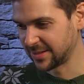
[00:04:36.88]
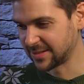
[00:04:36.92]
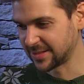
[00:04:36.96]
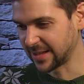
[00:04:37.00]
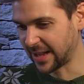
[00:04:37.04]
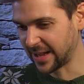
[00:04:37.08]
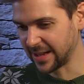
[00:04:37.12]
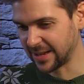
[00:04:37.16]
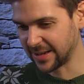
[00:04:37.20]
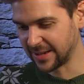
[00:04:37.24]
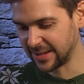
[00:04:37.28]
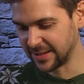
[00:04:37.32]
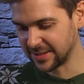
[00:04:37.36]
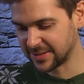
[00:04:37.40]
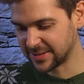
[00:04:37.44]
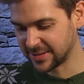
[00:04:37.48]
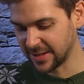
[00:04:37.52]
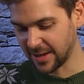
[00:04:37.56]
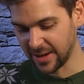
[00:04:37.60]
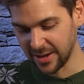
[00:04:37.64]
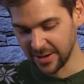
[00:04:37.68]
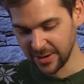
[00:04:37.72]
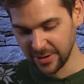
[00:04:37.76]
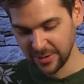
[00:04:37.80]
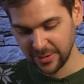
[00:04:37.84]
Exactly.
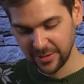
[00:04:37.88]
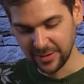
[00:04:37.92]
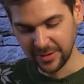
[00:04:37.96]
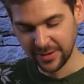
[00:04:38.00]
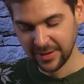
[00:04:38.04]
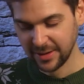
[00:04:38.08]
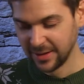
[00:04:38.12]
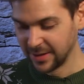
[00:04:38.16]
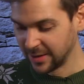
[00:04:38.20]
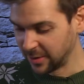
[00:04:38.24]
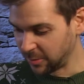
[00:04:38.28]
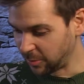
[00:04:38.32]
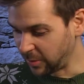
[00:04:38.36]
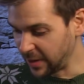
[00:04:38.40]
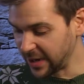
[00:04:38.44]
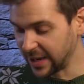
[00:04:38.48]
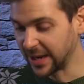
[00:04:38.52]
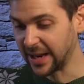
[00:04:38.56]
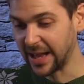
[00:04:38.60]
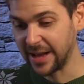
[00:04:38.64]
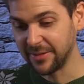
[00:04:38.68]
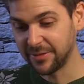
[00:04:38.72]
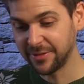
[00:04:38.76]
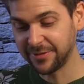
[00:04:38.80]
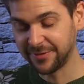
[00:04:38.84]
So we're
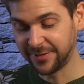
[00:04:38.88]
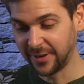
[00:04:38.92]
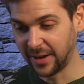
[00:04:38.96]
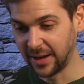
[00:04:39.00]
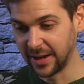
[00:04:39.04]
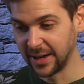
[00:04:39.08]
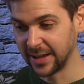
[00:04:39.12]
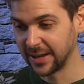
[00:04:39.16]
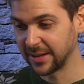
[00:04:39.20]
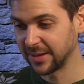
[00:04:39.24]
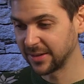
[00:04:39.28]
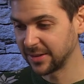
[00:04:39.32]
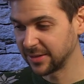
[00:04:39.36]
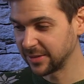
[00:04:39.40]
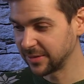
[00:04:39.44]
gonna have a fight.